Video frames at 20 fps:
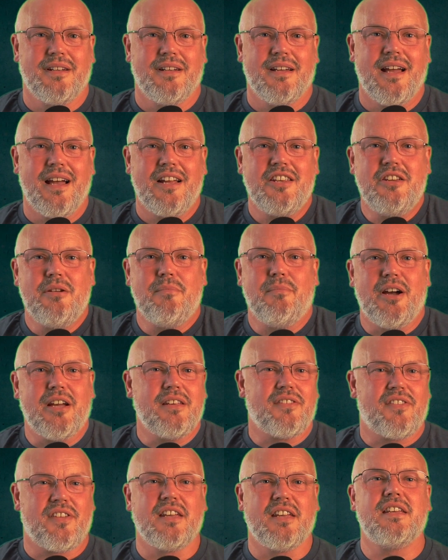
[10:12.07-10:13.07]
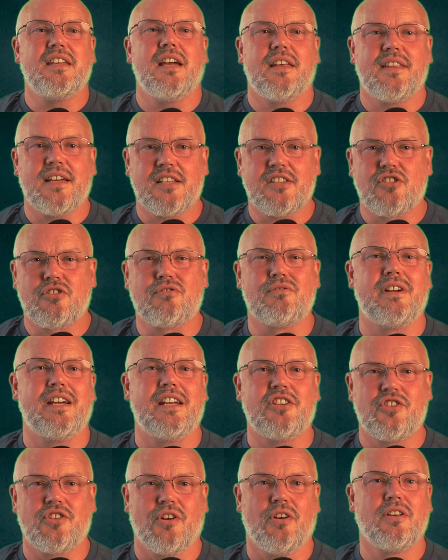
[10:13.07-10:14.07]
And you might think, yeah, that's
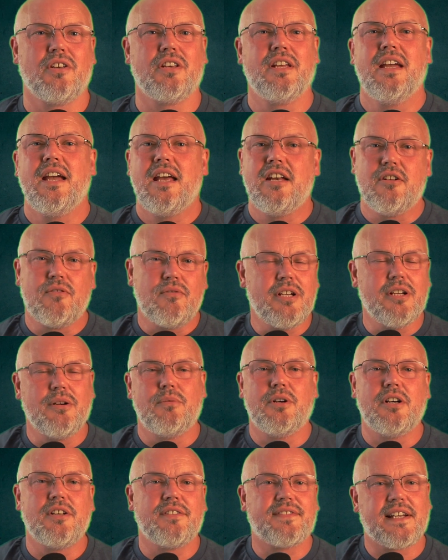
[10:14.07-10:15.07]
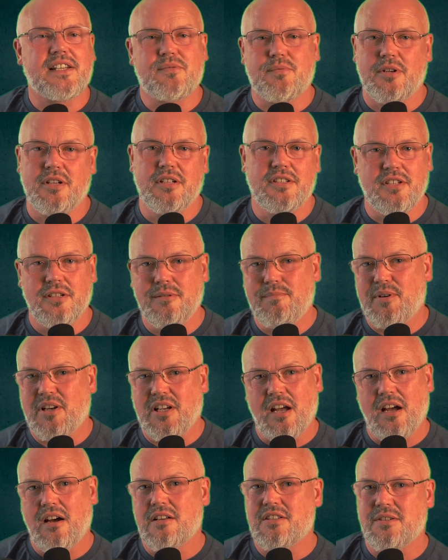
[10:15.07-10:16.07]
great, John. In a real world, that's what I do, but I
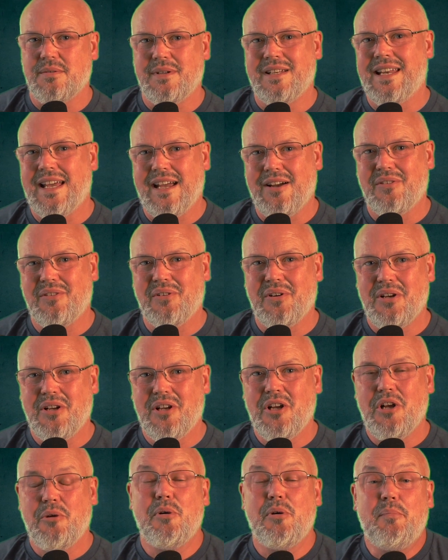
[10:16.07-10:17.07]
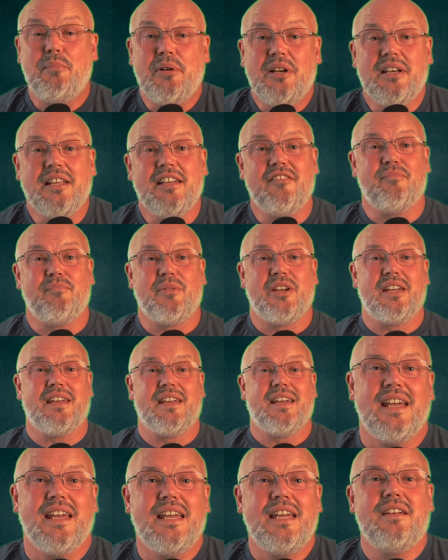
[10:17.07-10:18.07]
can't do it now. But believe me,
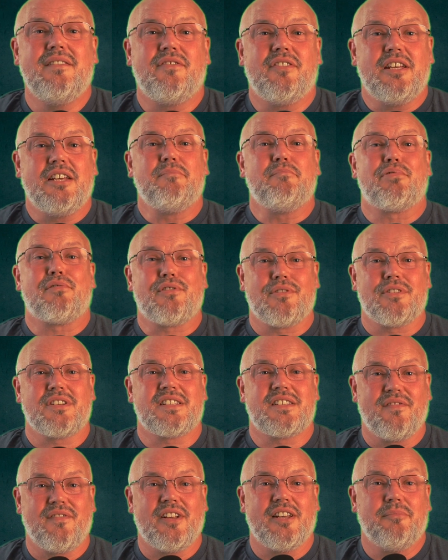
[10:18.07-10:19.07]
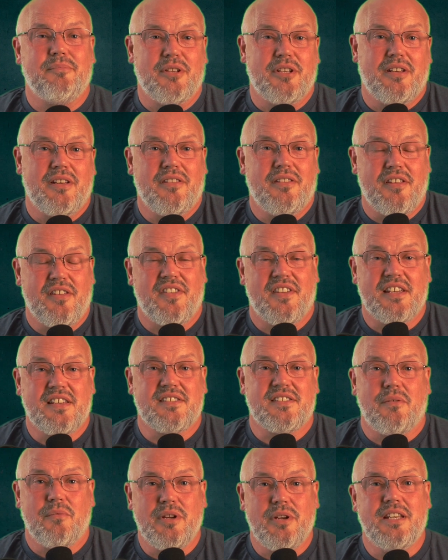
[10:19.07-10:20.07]
even in product development and the things
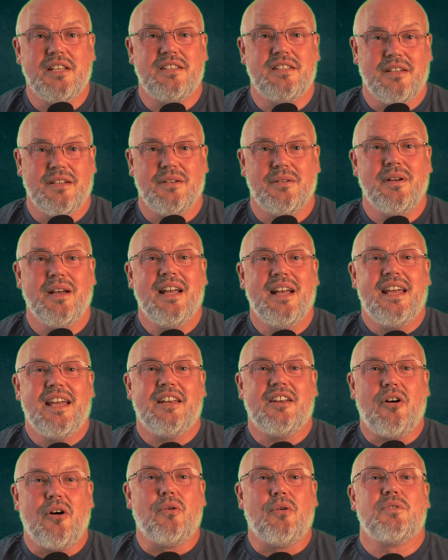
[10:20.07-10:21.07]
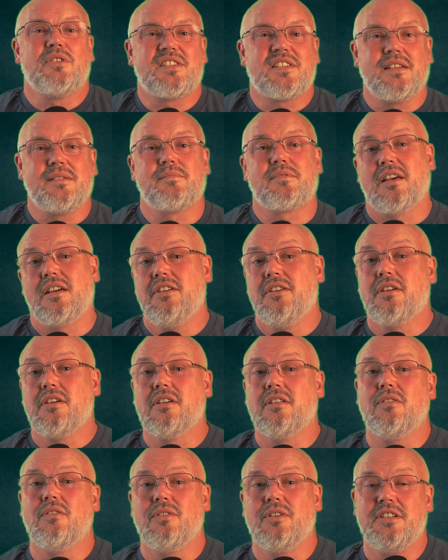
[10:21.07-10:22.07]
that we do, it always seems like you
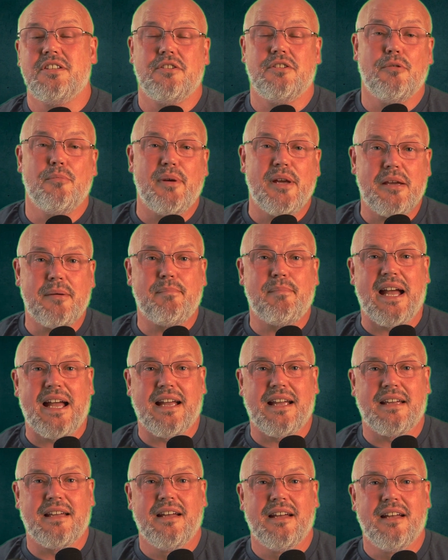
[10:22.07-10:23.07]
can only do a big bang.